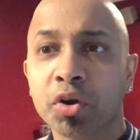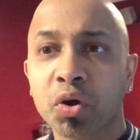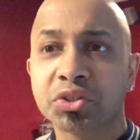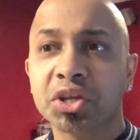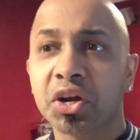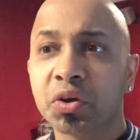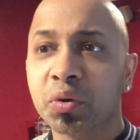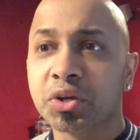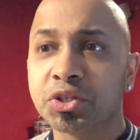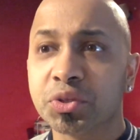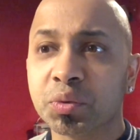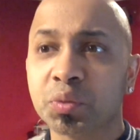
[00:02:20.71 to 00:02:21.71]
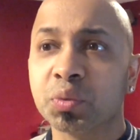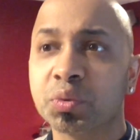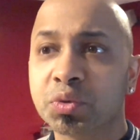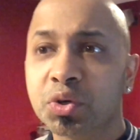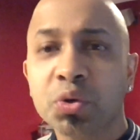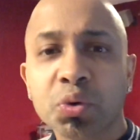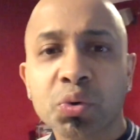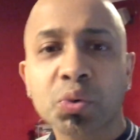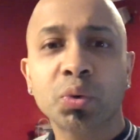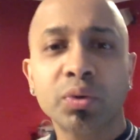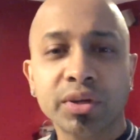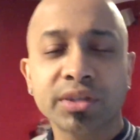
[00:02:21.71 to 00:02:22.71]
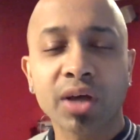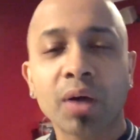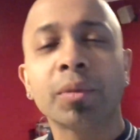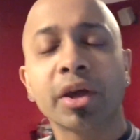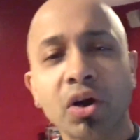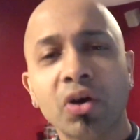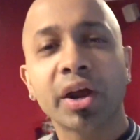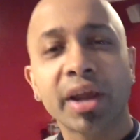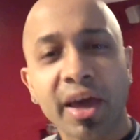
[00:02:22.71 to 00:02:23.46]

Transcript: You know, I started going to school. He's, I'm like, all right.